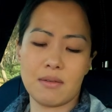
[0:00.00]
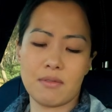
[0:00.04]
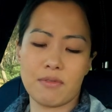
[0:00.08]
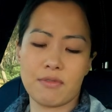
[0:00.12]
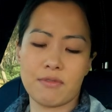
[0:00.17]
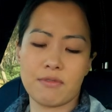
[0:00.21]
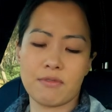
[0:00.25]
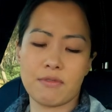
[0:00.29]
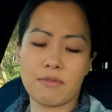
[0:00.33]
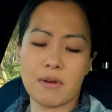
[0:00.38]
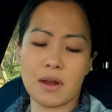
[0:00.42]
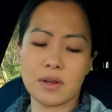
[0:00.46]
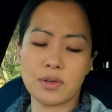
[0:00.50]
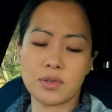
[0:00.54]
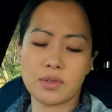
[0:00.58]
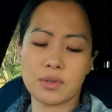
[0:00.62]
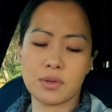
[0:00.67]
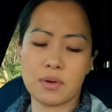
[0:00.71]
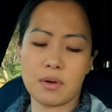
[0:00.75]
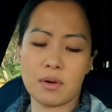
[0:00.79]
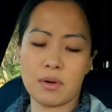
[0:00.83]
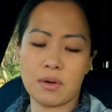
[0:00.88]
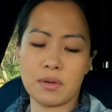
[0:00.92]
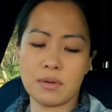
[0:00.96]

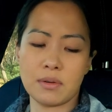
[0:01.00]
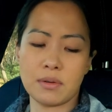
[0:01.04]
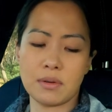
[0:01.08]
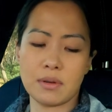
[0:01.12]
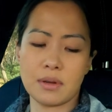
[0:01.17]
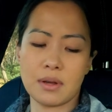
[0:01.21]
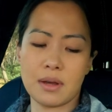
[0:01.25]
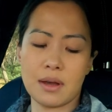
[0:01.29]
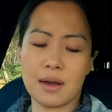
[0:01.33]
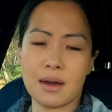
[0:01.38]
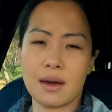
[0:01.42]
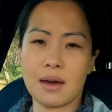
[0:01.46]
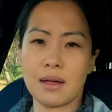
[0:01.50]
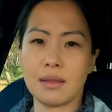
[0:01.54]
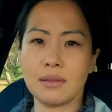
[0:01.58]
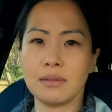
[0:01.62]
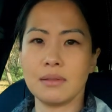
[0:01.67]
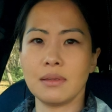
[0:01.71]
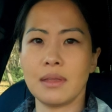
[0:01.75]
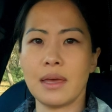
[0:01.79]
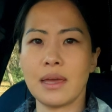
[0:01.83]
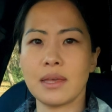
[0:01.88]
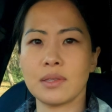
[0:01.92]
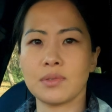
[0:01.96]
front on
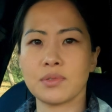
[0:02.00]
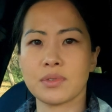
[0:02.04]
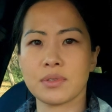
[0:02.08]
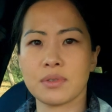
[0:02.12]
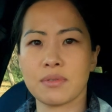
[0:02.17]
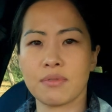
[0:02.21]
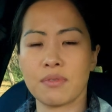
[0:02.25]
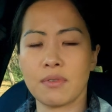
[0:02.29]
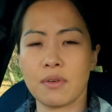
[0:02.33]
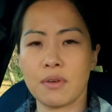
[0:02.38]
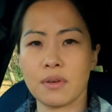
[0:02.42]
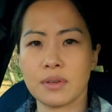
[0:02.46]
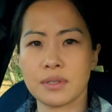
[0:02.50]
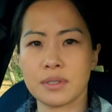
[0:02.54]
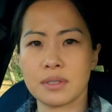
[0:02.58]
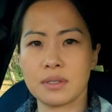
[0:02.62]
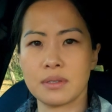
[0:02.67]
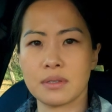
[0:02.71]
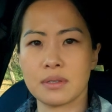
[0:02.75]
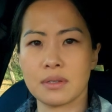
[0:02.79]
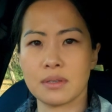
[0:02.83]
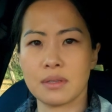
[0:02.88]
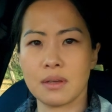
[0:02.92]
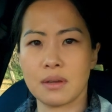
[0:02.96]
lens first
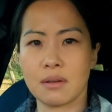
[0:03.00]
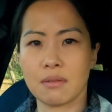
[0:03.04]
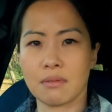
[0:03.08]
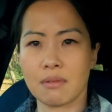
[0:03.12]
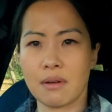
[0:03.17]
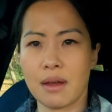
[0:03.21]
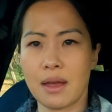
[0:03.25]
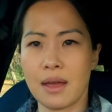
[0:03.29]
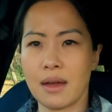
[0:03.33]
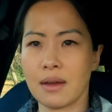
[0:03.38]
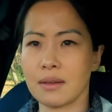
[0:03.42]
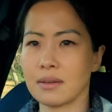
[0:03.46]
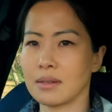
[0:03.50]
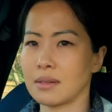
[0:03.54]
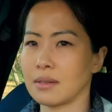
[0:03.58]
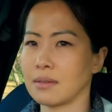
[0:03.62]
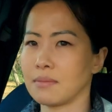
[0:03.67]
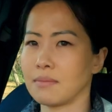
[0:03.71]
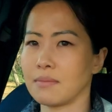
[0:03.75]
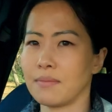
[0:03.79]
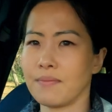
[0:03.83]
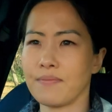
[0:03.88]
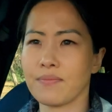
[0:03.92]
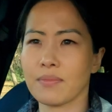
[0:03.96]
into the ground,
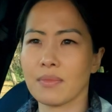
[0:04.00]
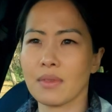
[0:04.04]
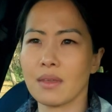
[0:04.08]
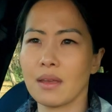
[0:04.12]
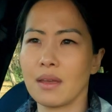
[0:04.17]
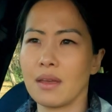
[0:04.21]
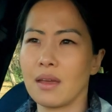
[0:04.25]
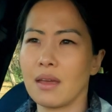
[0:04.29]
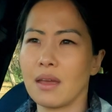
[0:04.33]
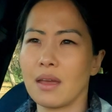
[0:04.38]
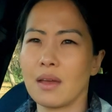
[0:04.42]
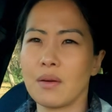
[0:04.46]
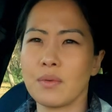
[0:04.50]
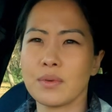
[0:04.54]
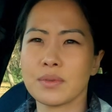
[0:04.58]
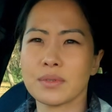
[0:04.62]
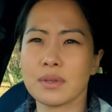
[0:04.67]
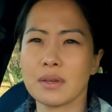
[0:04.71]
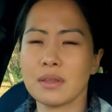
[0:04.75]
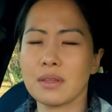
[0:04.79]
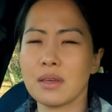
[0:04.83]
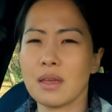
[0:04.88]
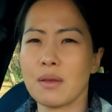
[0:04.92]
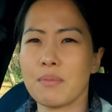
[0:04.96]
and it was
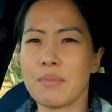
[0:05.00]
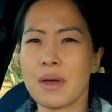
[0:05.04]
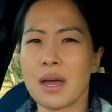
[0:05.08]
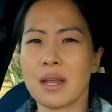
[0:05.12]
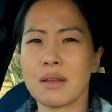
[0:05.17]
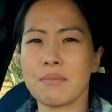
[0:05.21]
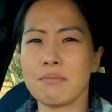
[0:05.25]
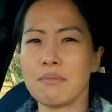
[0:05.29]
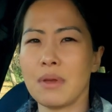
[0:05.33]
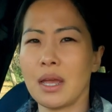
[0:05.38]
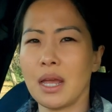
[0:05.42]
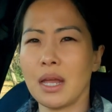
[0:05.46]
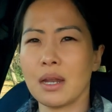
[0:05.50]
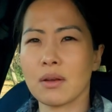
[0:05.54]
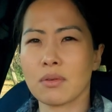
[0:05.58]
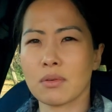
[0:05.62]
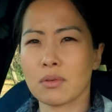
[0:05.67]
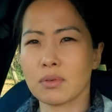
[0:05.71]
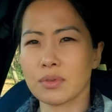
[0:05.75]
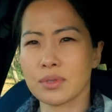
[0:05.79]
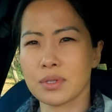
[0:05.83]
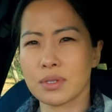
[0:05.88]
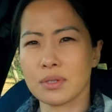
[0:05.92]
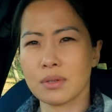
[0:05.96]
only about a meter
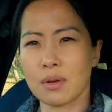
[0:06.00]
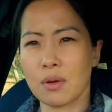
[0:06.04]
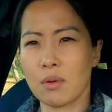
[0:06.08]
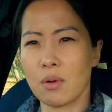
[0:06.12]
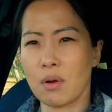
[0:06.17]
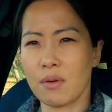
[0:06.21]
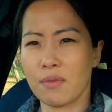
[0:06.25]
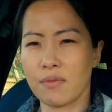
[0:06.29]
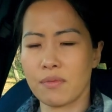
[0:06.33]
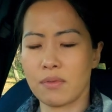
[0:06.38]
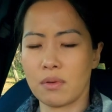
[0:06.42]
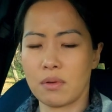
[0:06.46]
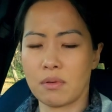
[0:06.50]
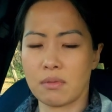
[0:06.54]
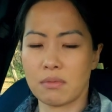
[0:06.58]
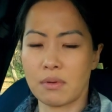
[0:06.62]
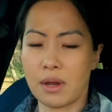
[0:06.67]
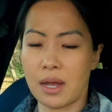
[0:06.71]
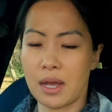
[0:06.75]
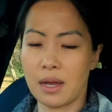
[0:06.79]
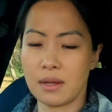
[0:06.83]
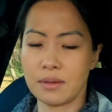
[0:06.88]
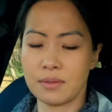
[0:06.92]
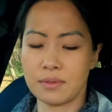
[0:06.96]
or so off the
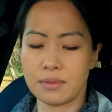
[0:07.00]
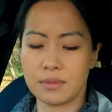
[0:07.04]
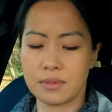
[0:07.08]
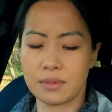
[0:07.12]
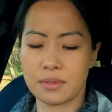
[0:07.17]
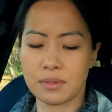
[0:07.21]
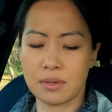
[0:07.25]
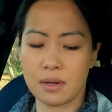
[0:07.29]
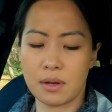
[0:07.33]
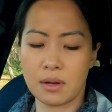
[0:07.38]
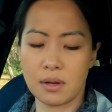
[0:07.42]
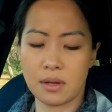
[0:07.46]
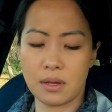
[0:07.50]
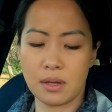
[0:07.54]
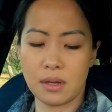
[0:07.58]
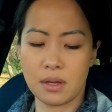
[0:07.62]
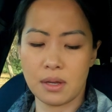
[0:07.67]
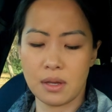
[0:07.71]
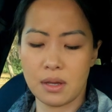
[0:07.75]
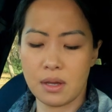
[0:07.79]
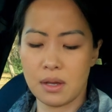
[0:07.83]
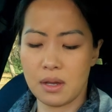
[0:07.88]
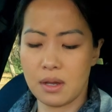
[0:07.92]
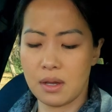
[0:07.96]
ground, so
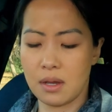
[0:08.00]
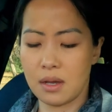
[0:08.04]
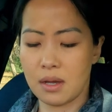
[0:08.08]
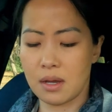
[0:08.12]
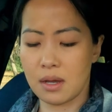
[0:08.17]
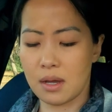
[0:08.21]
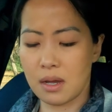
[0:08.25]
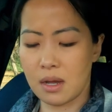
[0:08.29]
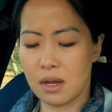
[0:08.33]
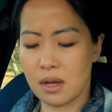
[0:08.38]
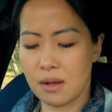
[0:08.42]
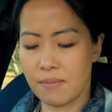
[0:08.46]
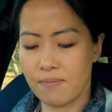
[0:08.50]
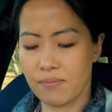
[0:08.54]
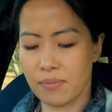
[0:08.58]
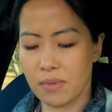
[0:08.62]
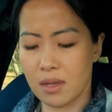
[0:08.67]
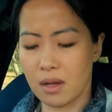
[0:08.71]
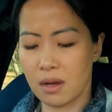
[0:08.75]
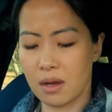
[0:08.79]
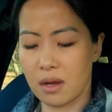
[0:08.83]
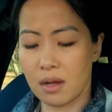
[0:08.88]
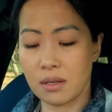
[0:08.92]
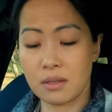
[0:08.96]

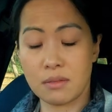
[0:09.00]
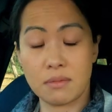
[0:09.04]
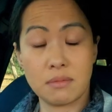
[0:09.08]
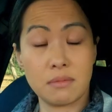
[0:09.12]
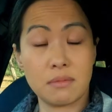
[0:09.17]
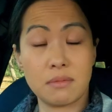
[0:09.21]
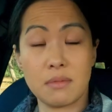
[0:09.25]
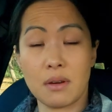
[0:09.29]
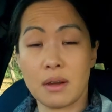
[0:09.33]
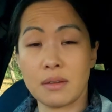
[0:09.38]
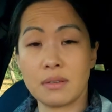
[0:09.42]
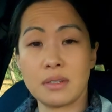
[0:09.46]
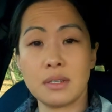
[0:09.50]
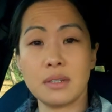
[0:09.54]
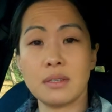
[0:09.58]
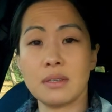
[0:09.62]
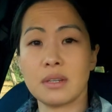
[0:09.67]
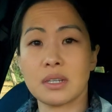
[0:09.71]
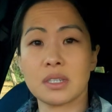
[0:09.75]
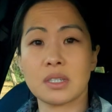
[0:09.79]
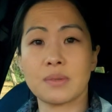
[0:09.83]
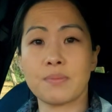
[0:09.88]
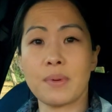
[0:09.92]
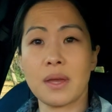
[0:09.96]
I
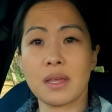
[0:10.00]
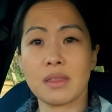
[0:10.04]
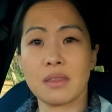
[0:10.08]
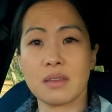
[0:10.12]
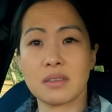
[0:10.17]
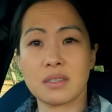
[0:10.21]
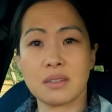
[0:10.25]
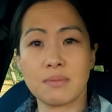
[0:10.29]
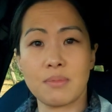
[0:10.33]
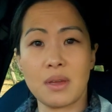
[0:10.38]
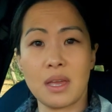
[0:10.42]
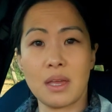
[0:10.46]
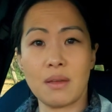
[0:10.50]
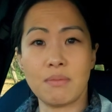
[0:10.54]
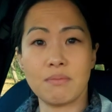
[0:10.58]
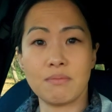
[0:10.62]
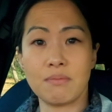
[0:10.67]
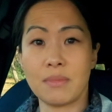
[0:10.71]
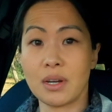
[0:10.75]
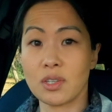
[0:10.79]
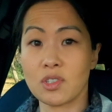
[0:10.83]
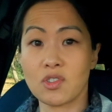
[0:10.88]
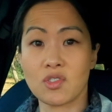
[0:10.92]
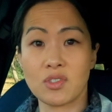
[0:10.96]
didn't expect there to be
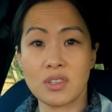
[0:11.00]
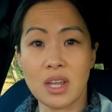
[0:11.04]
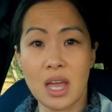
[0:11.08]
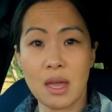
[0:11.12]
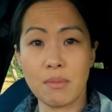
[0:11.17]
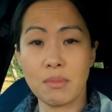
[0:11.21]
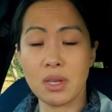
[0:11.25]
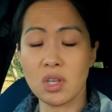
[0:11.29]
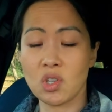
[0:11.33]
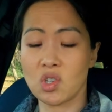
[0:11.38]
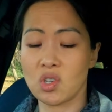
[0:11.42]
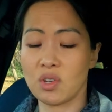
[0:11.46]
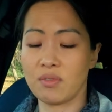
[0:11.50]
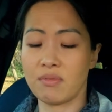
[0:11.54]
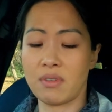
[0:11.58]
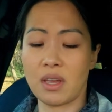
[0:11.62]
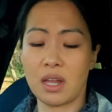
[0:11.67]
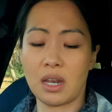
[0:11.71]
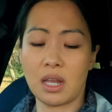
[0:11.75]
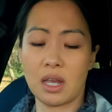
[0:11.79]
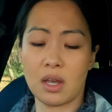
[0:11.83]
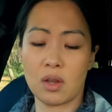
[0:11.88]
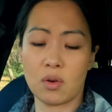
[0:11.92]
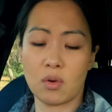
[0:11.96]
much damage, if
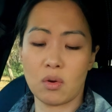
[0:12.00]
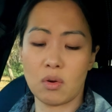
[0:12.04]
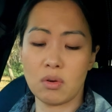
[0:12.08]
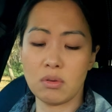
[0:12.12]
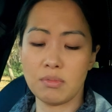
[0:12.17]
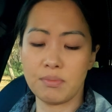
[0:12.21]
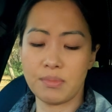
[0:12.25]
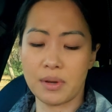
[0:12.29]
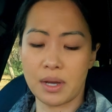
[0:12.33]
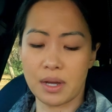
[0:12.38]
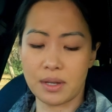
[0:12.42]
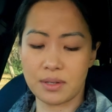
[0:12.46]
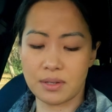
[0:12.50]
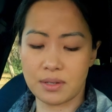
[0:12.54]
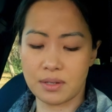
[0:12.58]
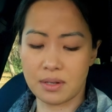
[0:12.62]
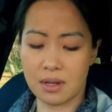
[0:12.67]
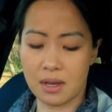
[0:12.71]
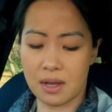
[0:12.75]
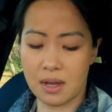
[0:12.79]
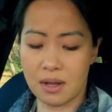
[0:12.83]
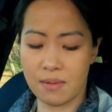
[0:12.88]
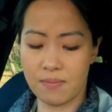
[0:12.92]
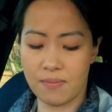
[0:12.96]
any at all, but
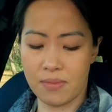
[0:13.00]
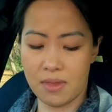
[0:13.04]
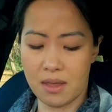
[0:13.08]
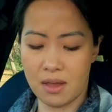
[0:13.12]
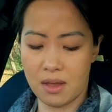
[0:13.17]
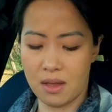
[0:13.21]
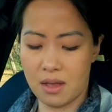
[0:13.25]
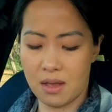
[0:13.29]
I